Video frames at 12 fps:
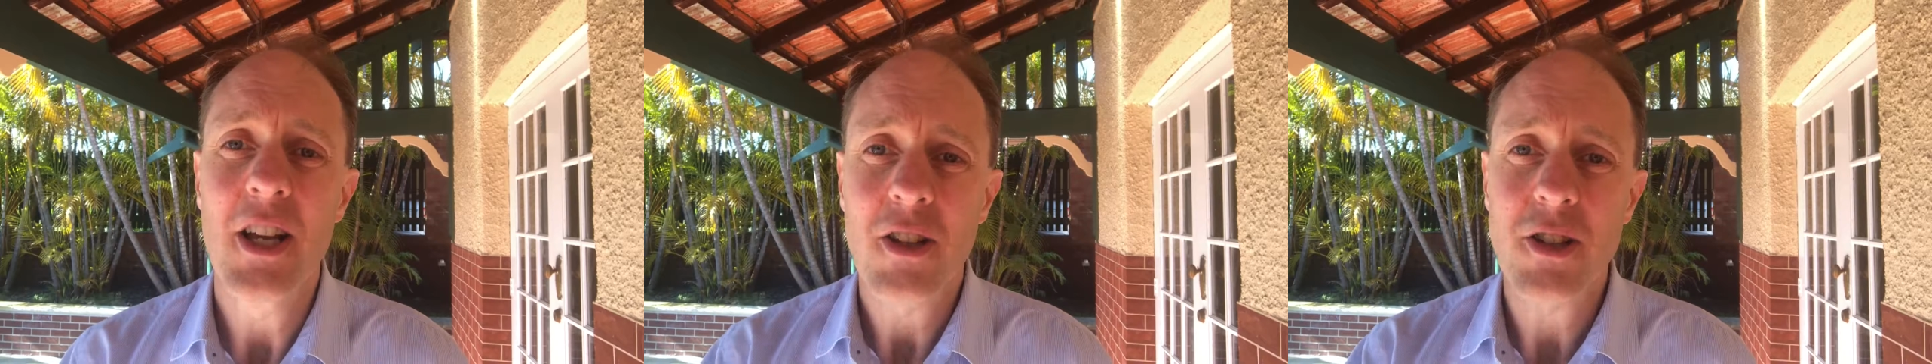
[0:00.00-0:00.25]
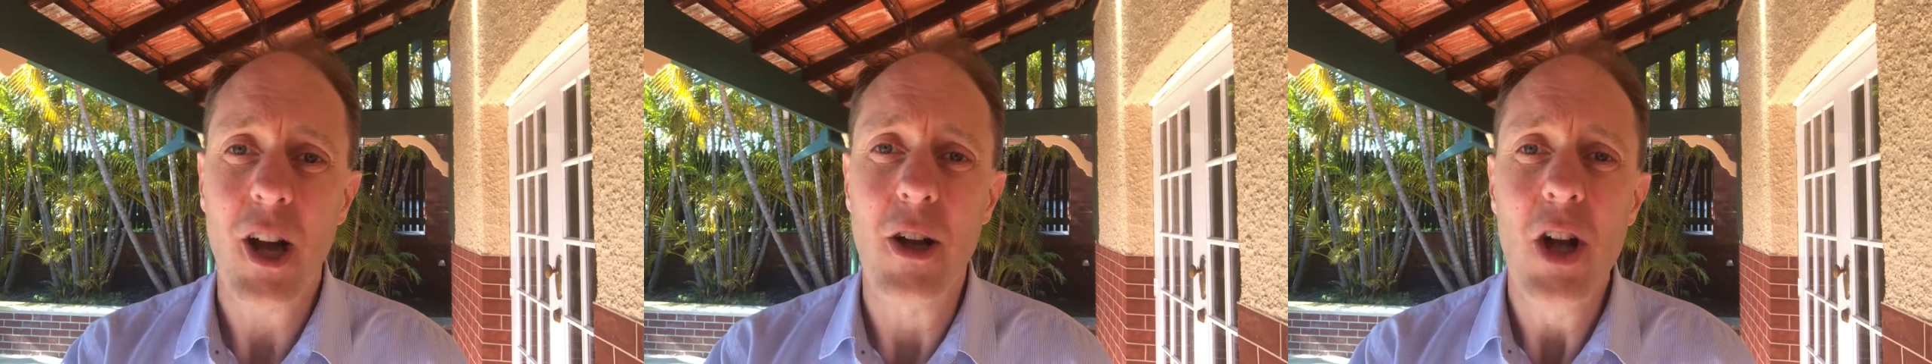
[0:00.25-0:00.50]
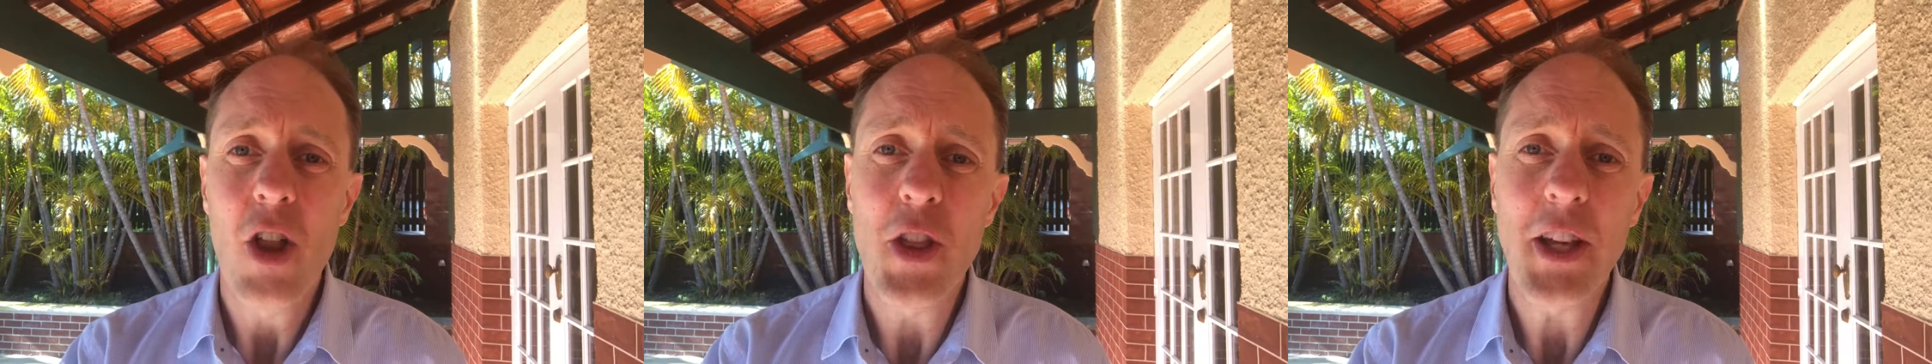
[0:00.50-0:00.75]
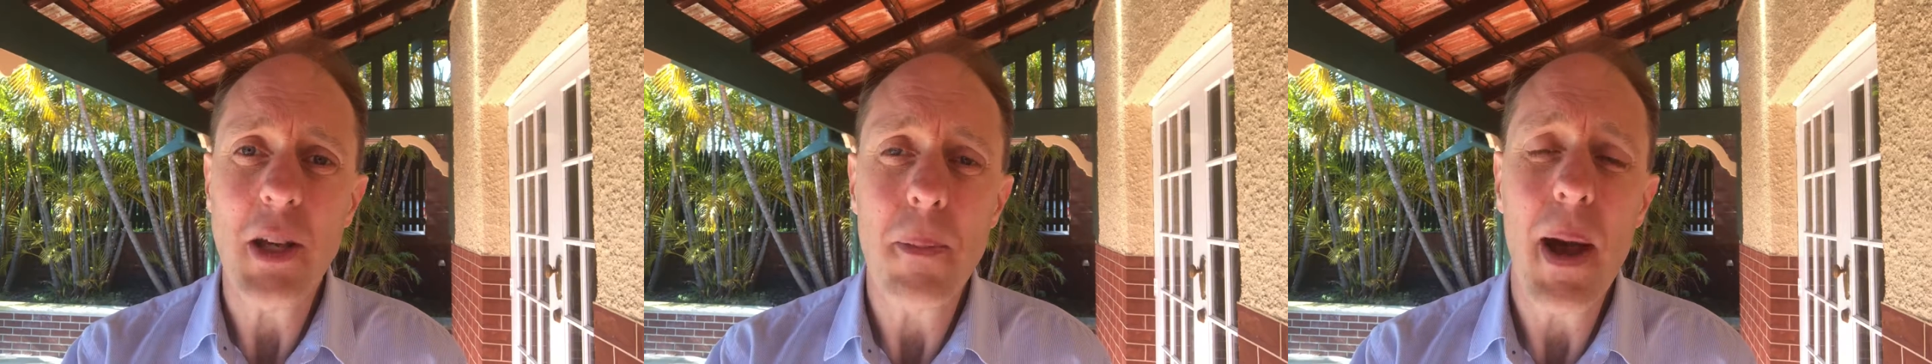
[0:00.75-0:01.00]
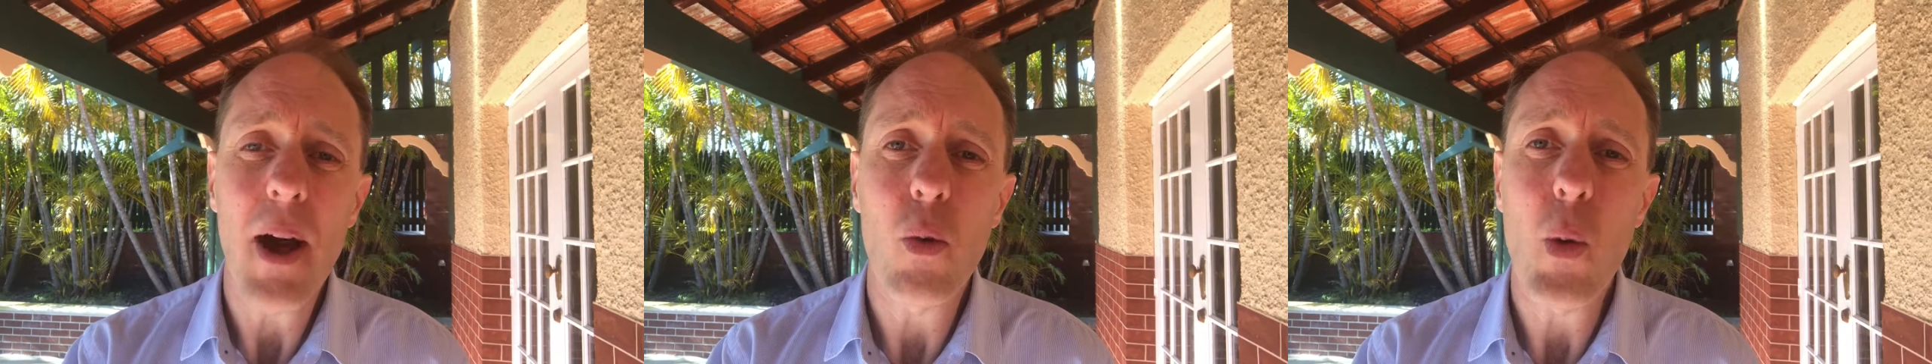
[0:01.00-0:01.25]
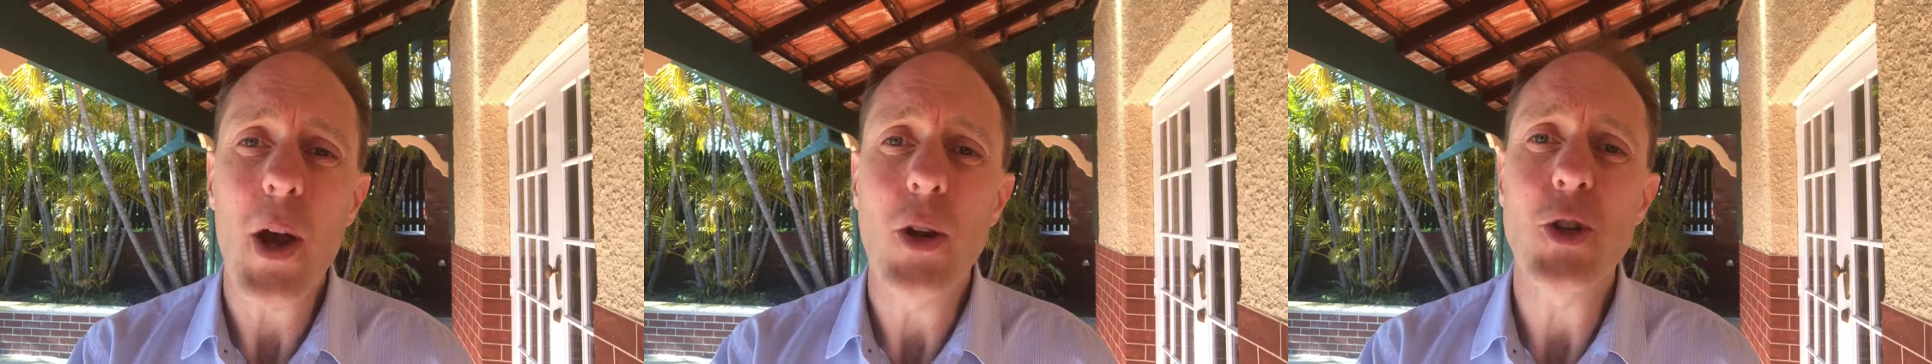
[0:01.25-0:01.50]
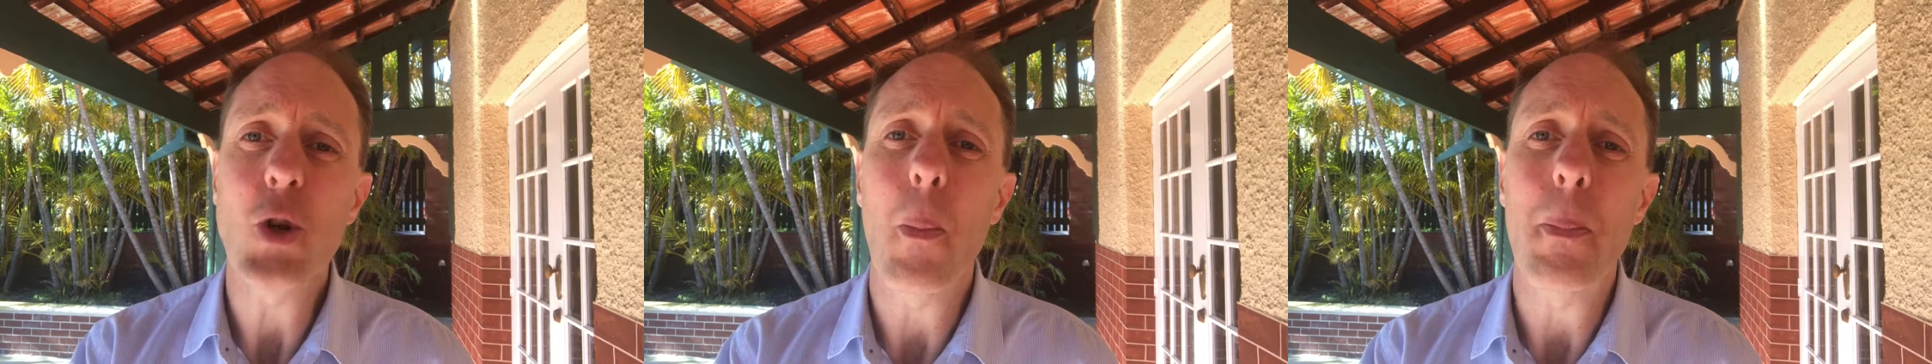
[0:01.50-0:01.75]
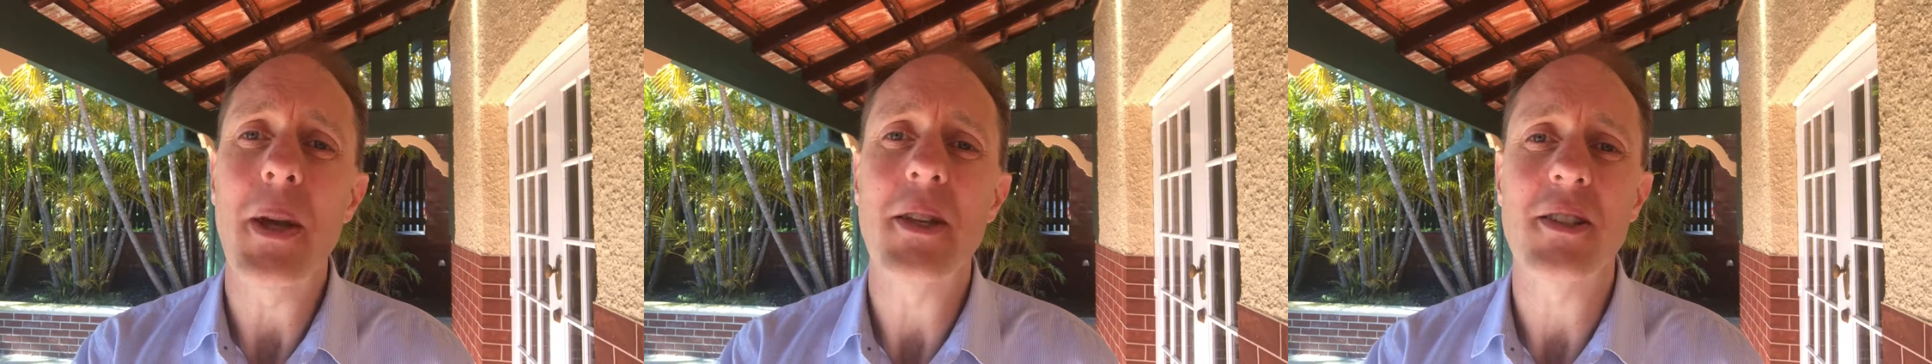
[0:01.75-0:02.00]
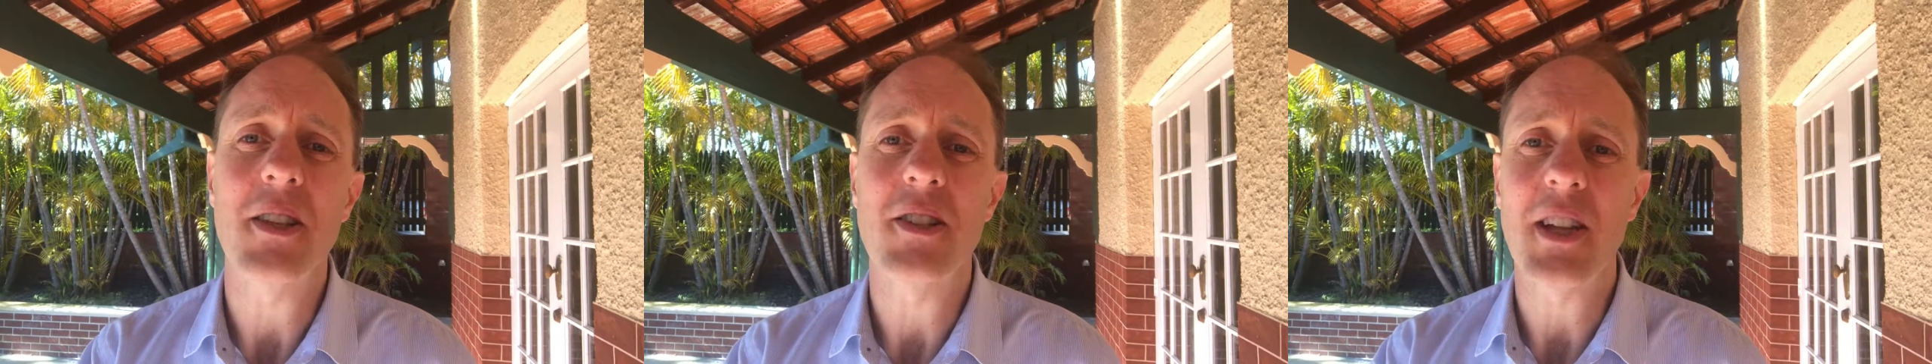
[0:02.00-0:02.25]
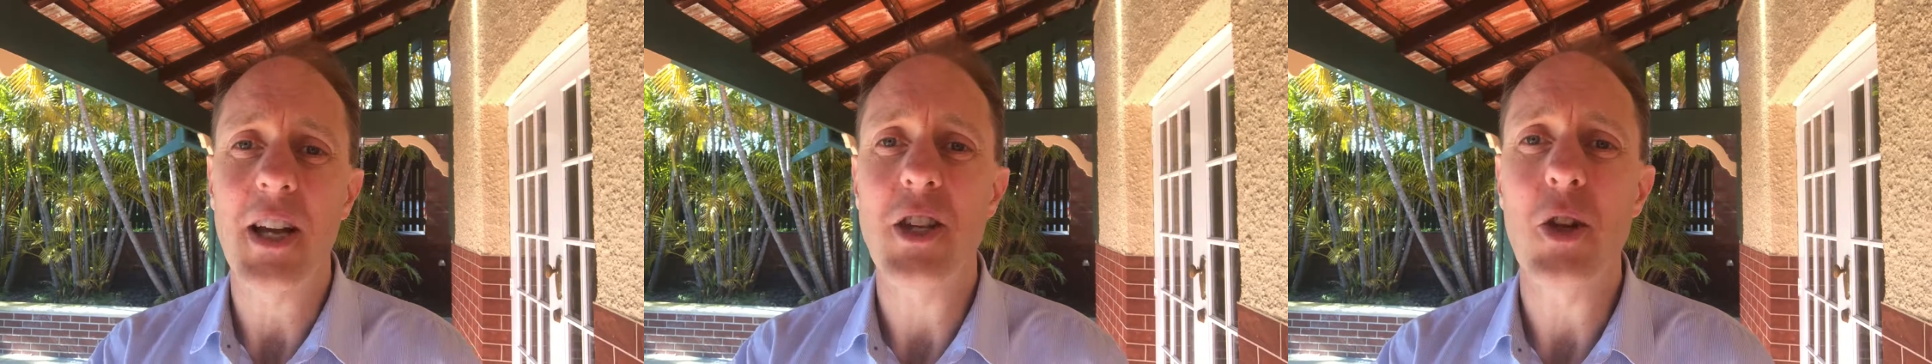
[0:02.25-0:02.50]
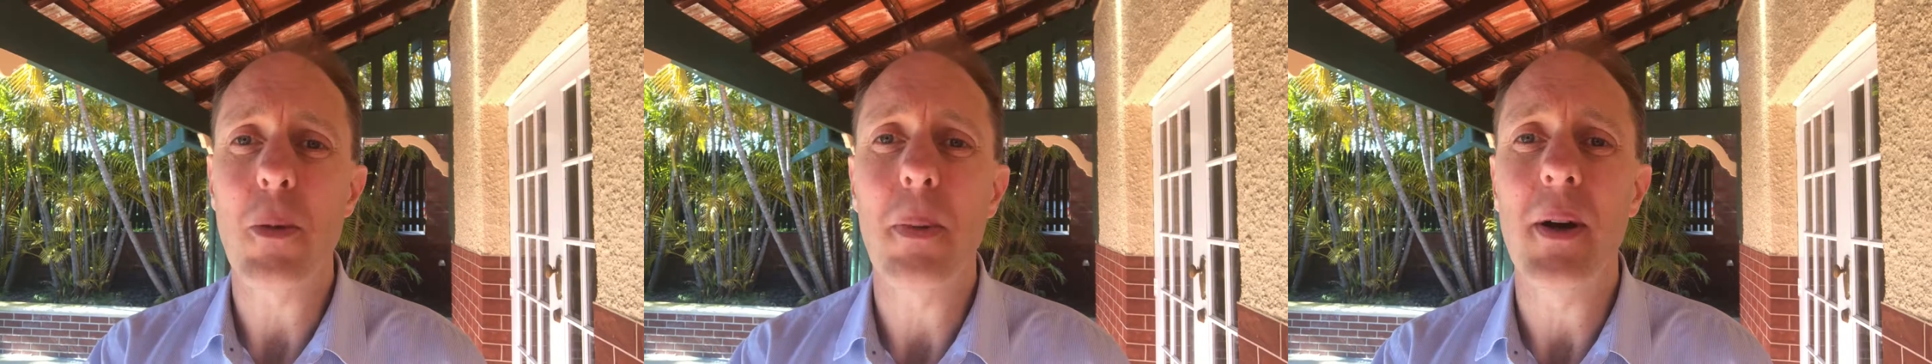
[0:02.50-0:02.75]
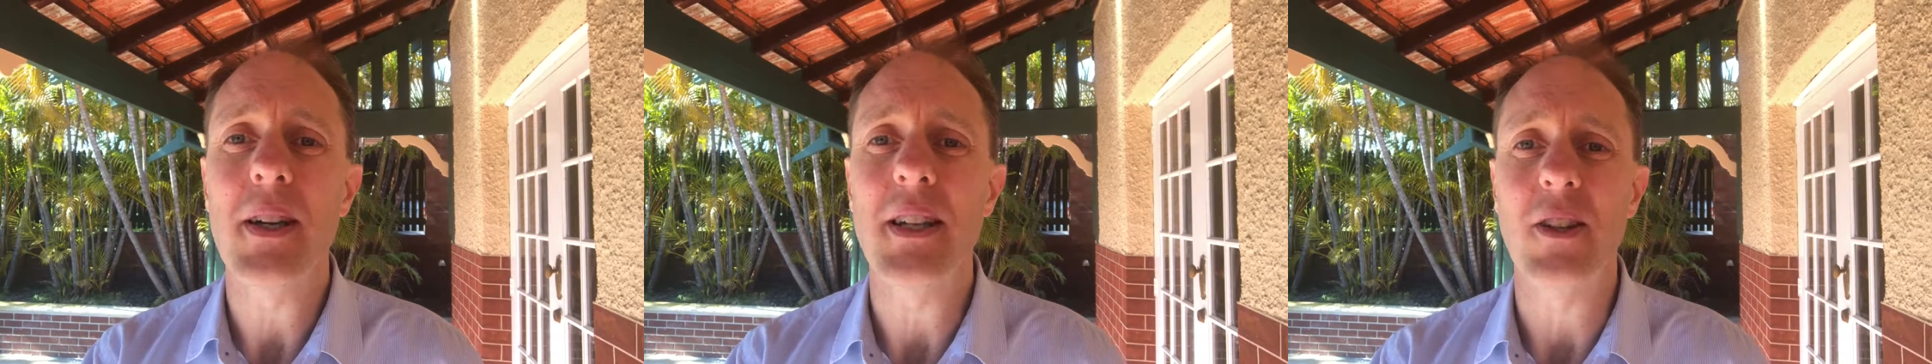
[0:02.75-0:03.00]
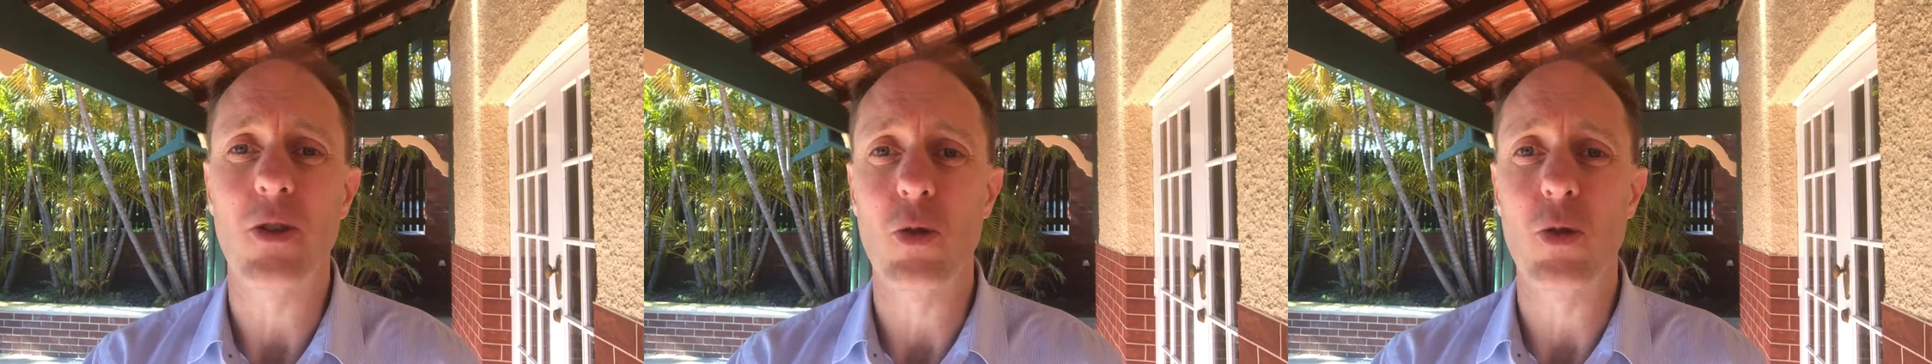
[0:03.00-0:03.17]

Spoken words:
So think about where in your business are you being